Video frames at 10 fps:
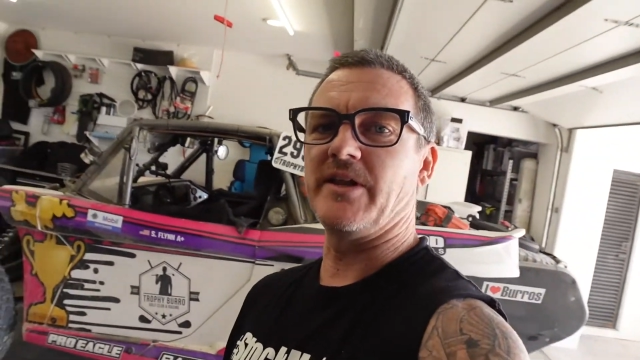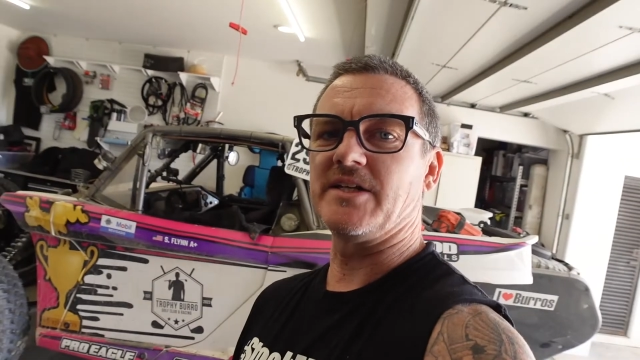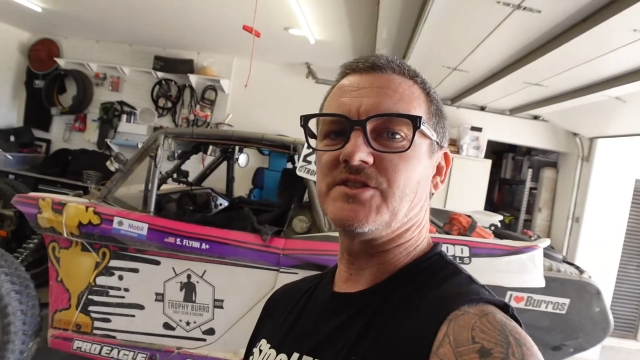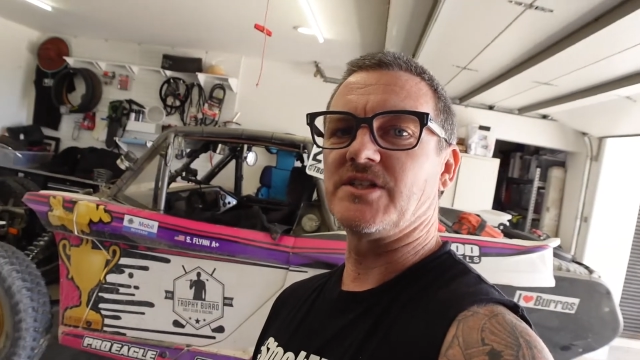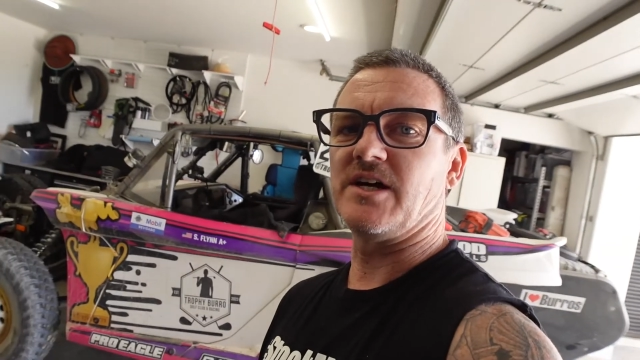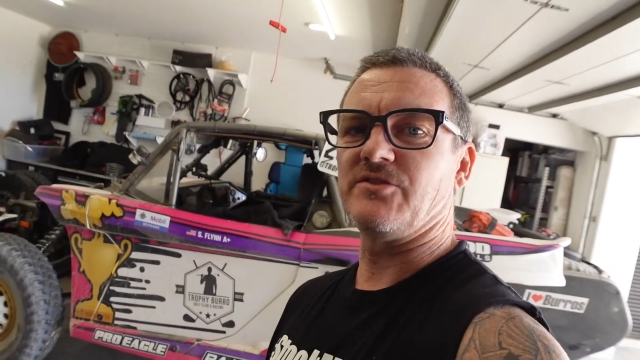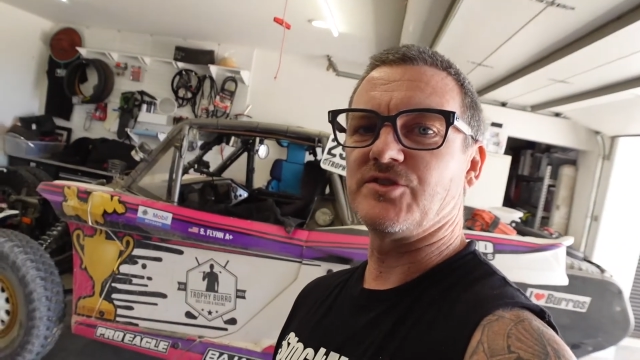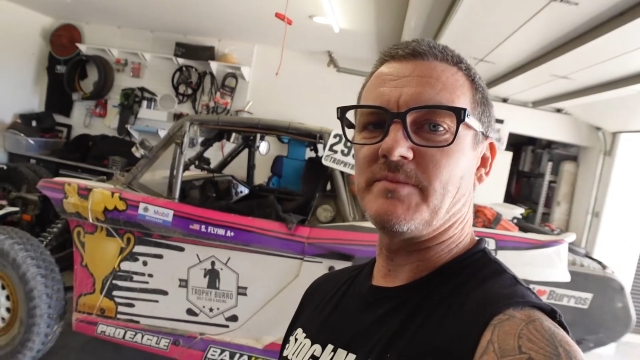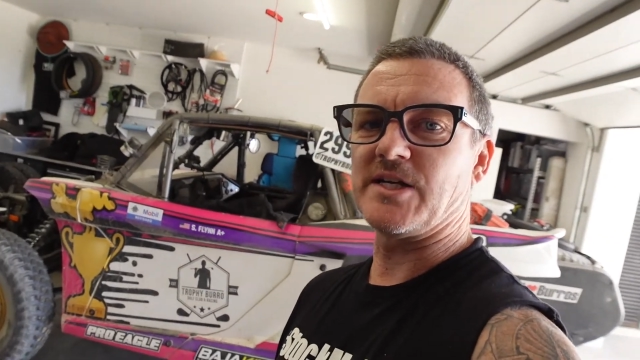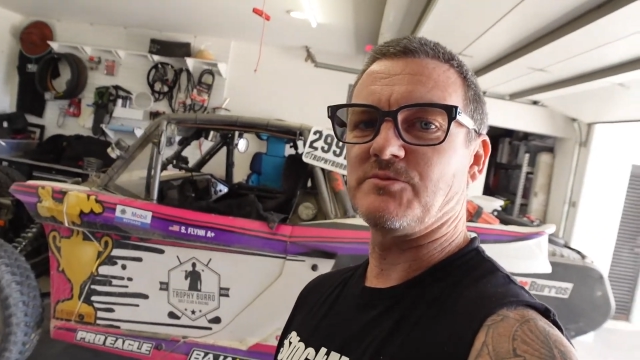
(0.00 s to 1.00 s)
all that
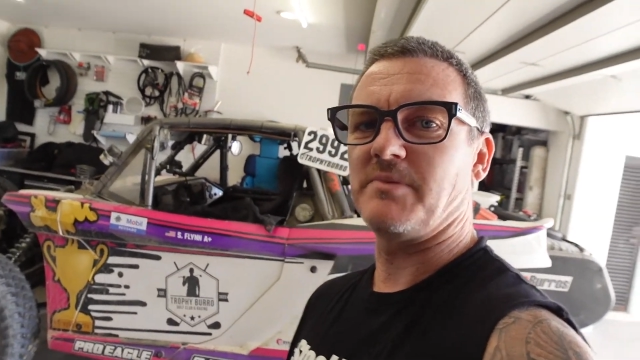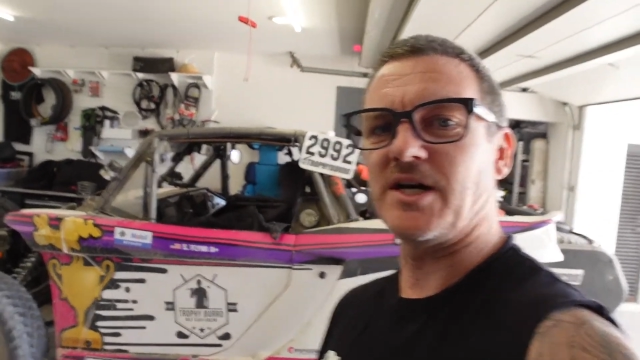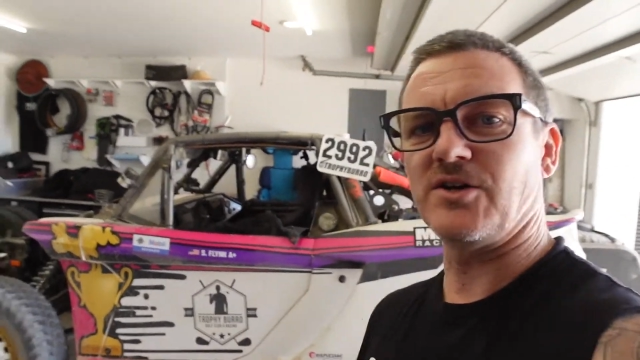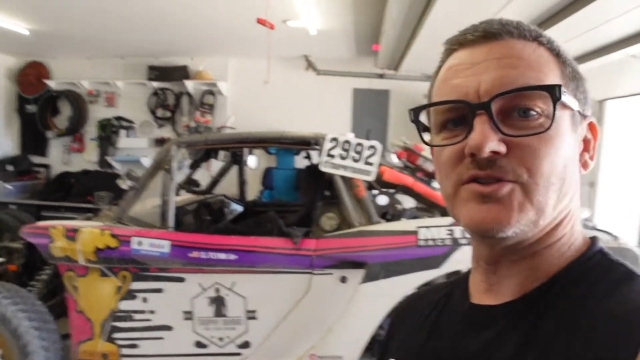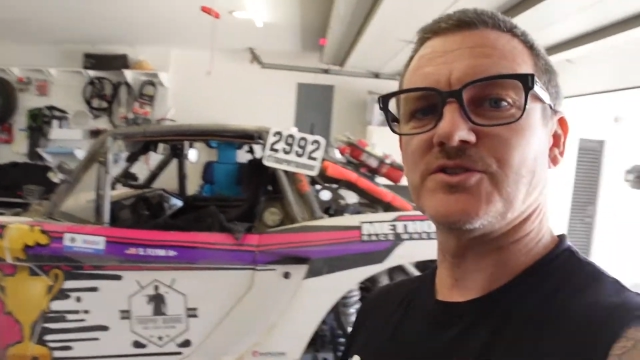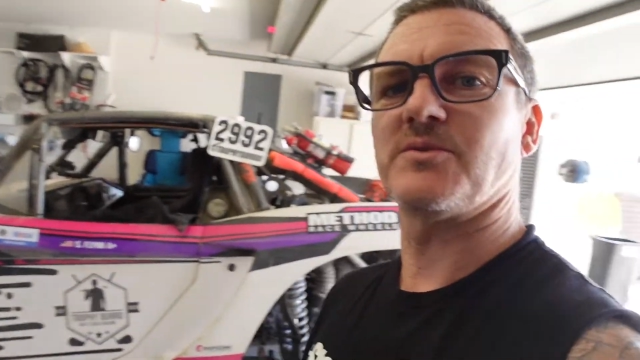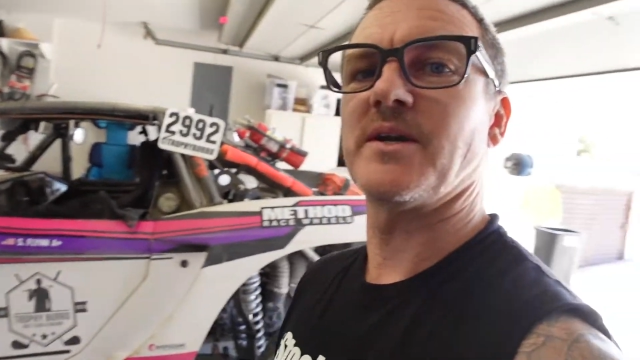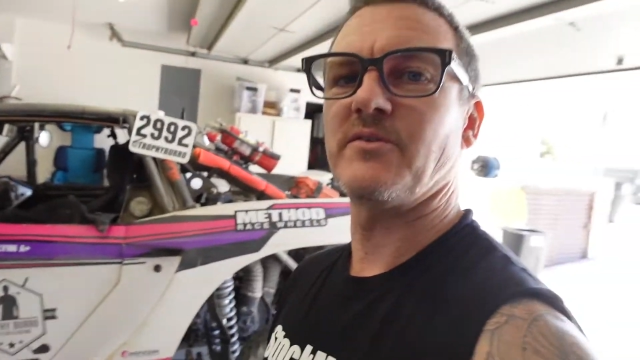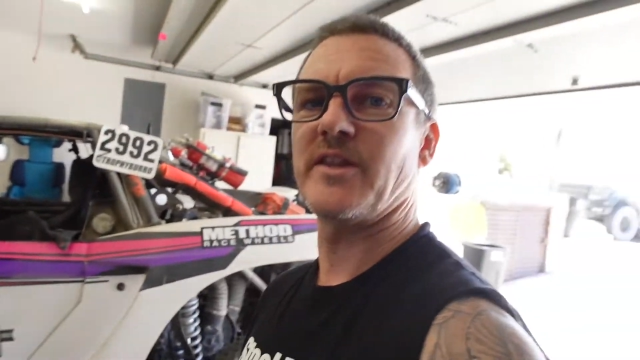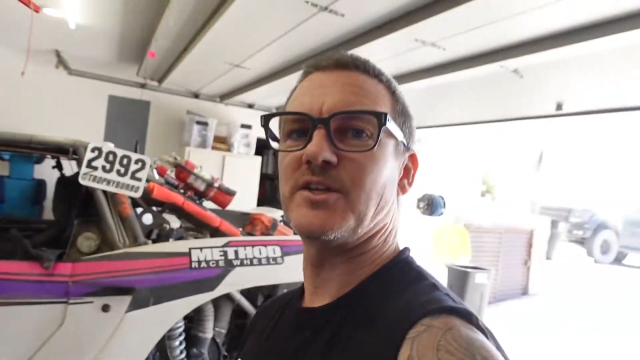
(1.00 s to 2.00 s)
stuff, smash bells or
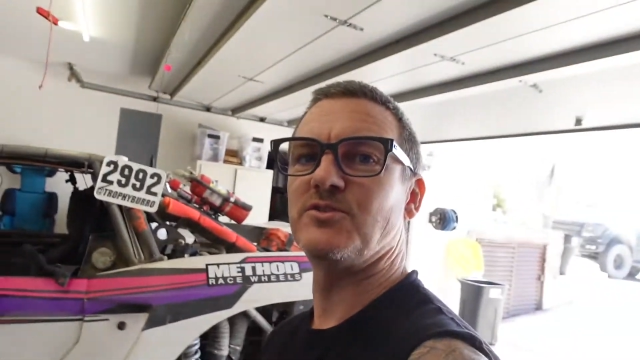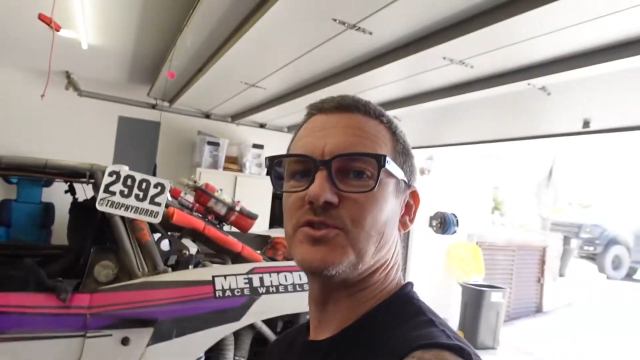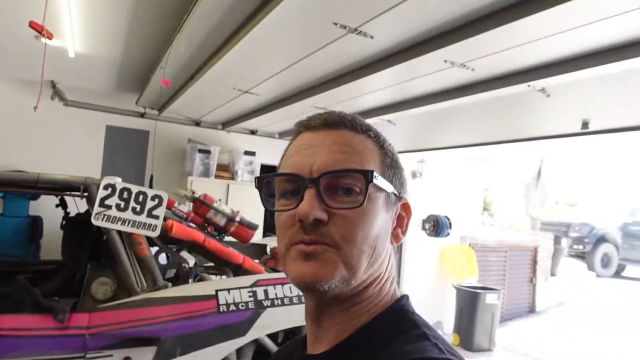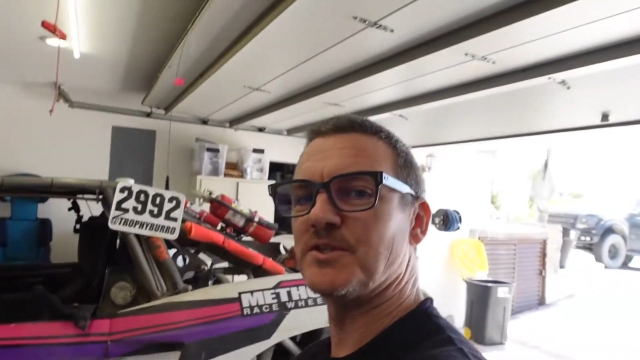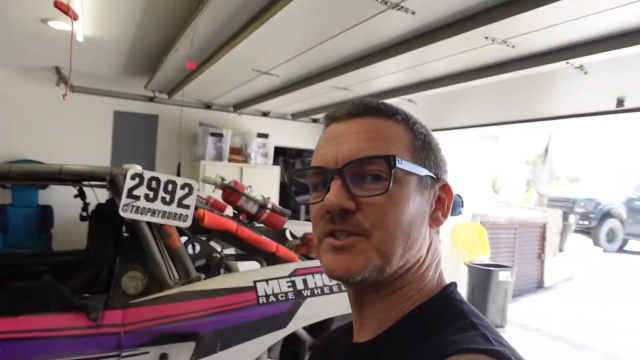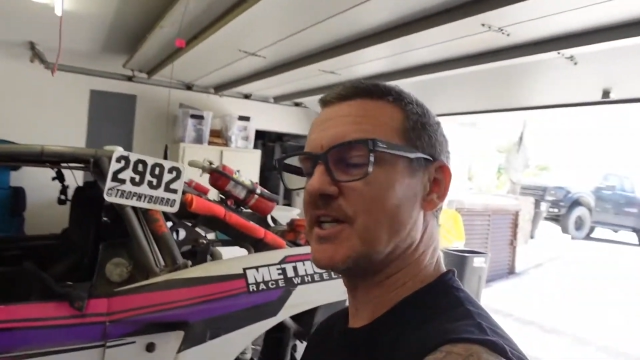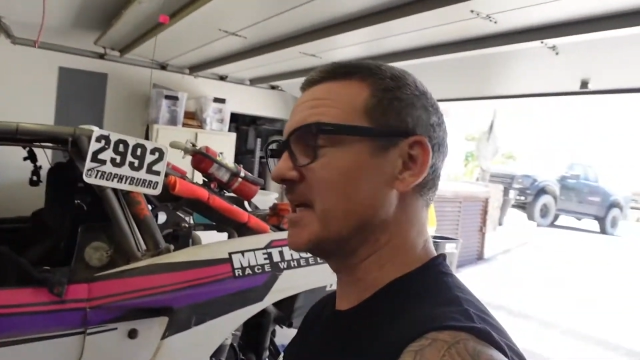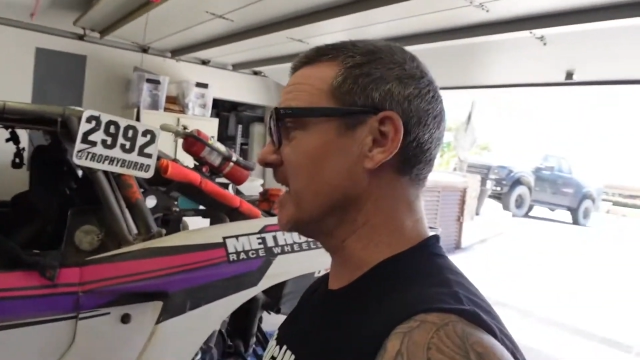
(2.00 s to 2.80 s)
whatever the YouTubers say